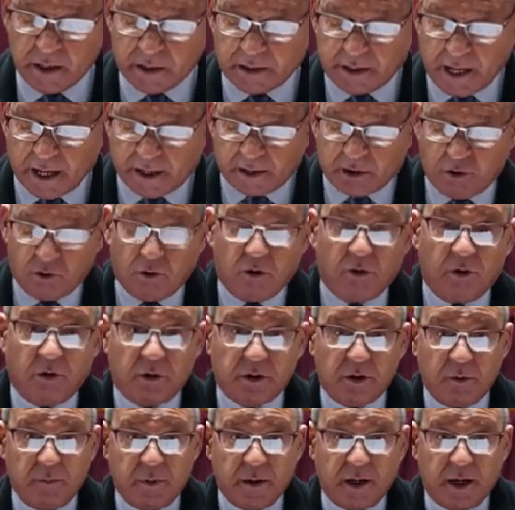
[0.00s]
carrying
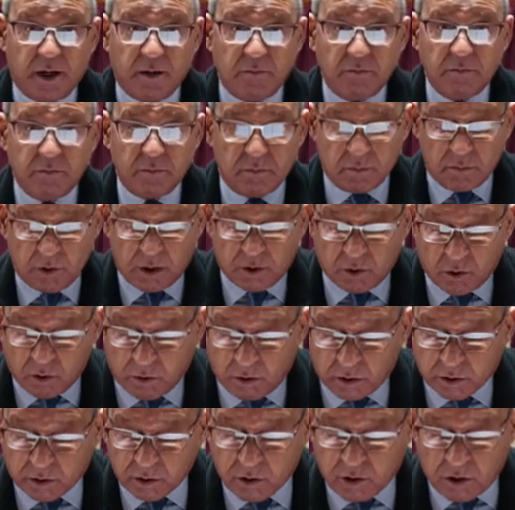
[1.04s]
all the blame and
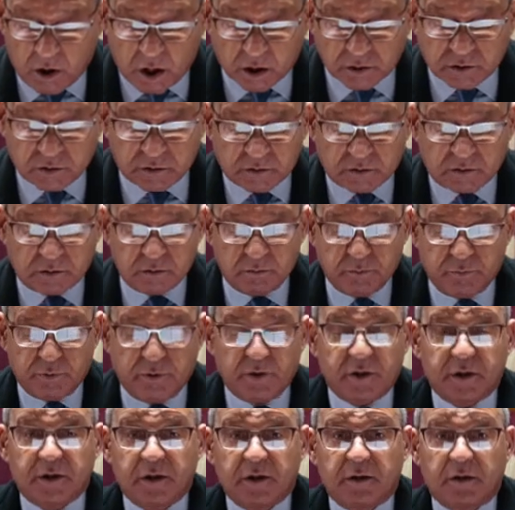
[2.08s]
all the costs
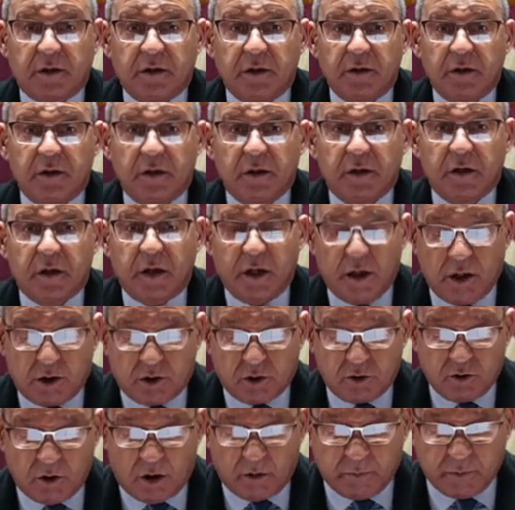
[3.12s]
politically,
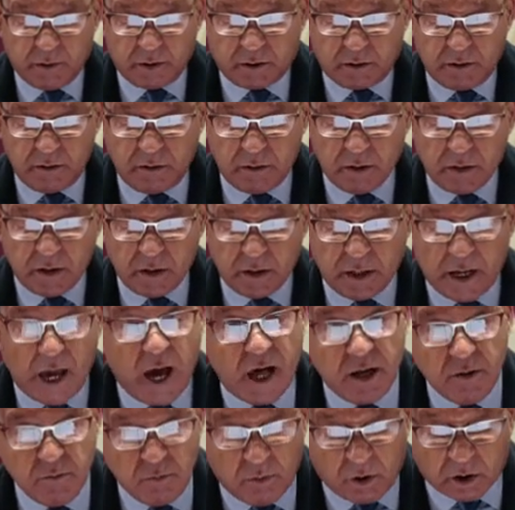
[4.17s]
economically,
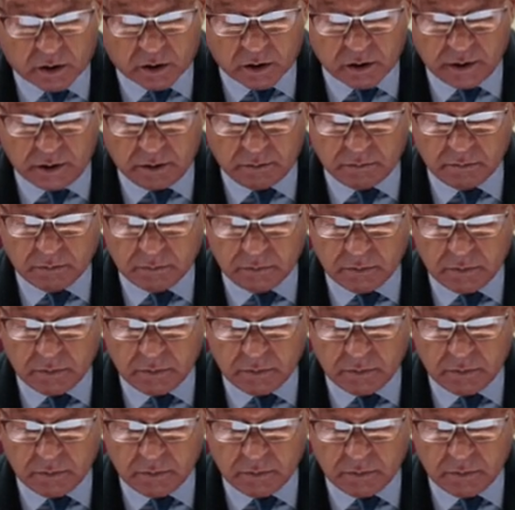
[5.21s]
and morally.